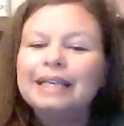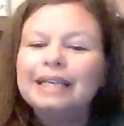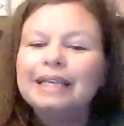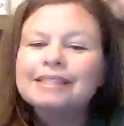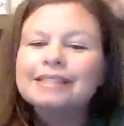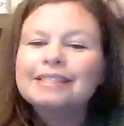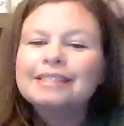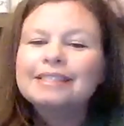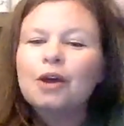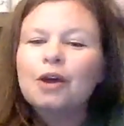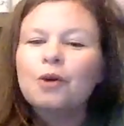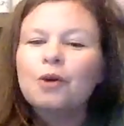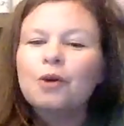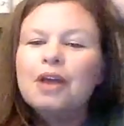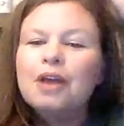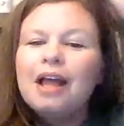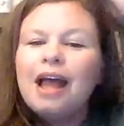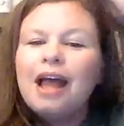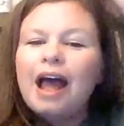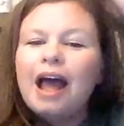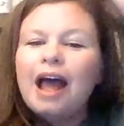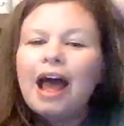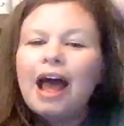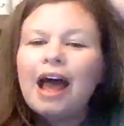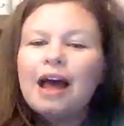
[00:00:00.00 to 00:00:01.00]
so
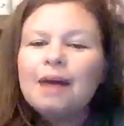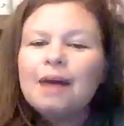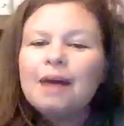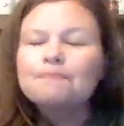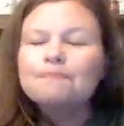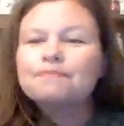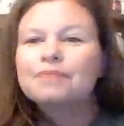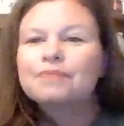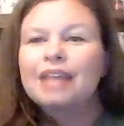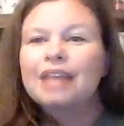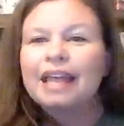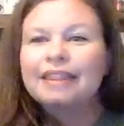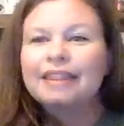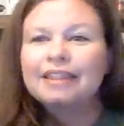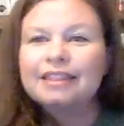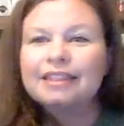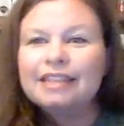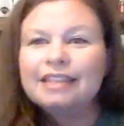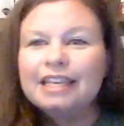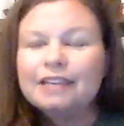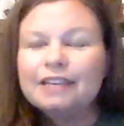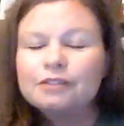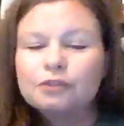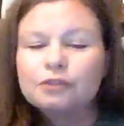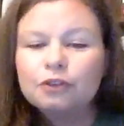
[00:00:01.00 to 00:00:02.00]
um, the
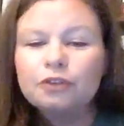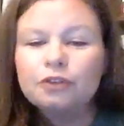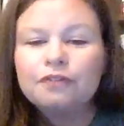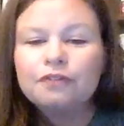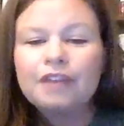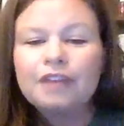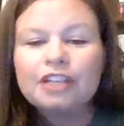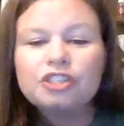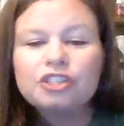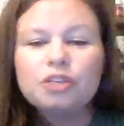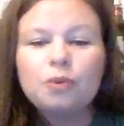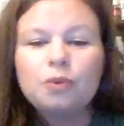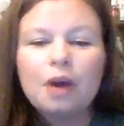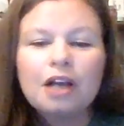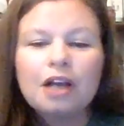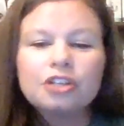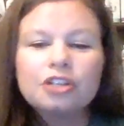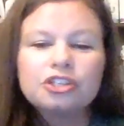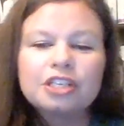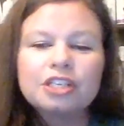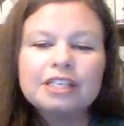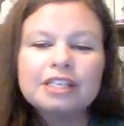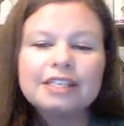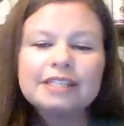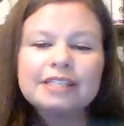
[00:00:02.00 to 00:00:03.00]
thieves fruit and veggie
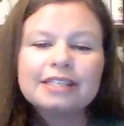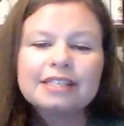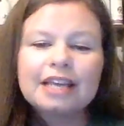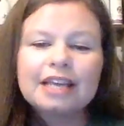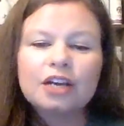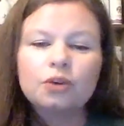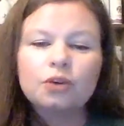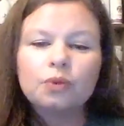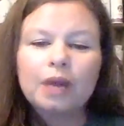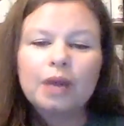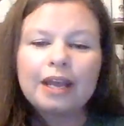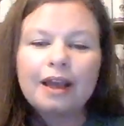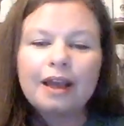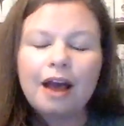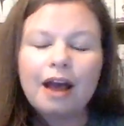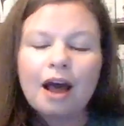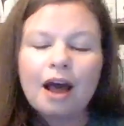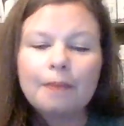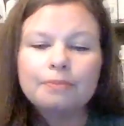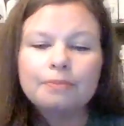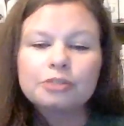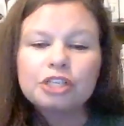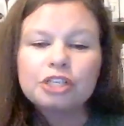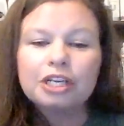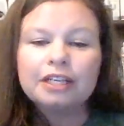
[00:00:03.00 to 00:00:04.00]
wash is a great
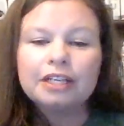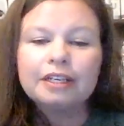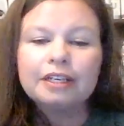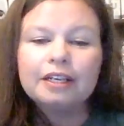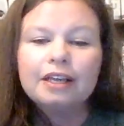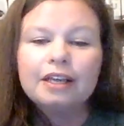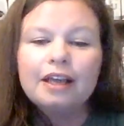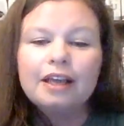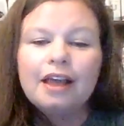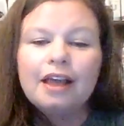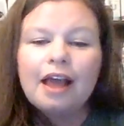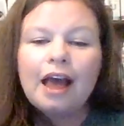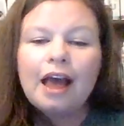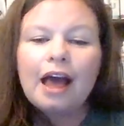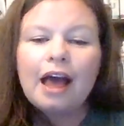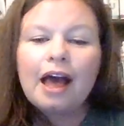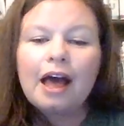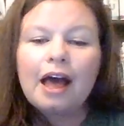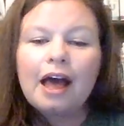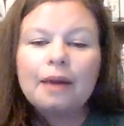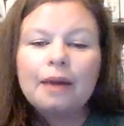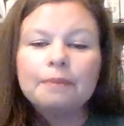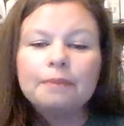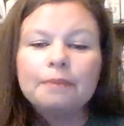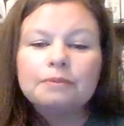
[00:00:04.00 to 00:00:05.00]
option
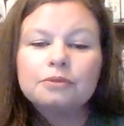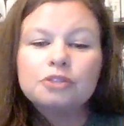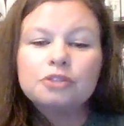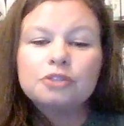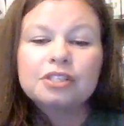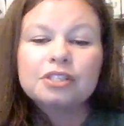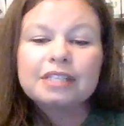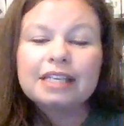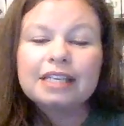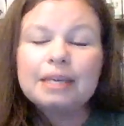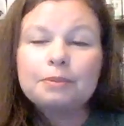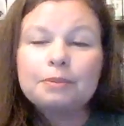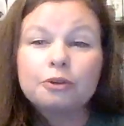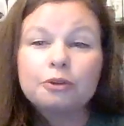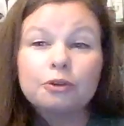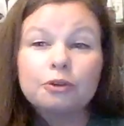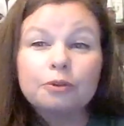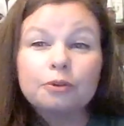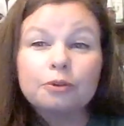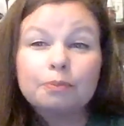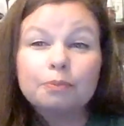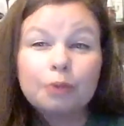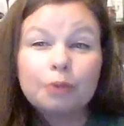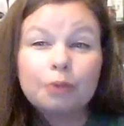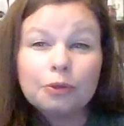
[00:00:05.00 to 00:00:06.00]
um, just to keep
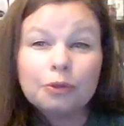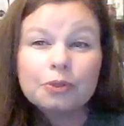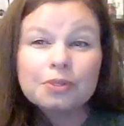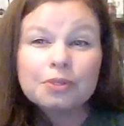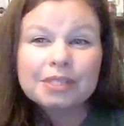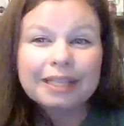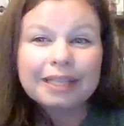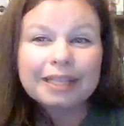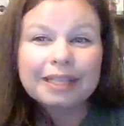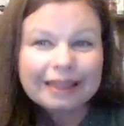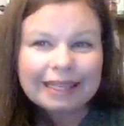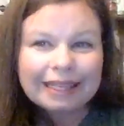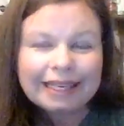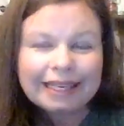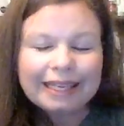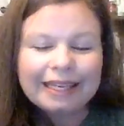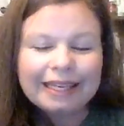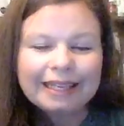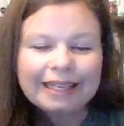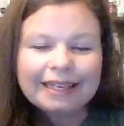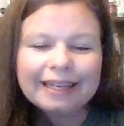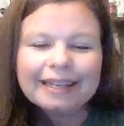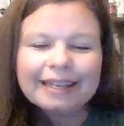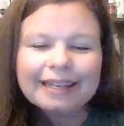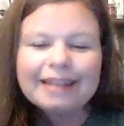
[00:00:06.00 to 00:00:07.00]
your produce
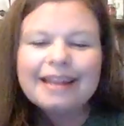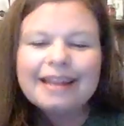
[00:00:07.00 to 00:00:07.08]
clean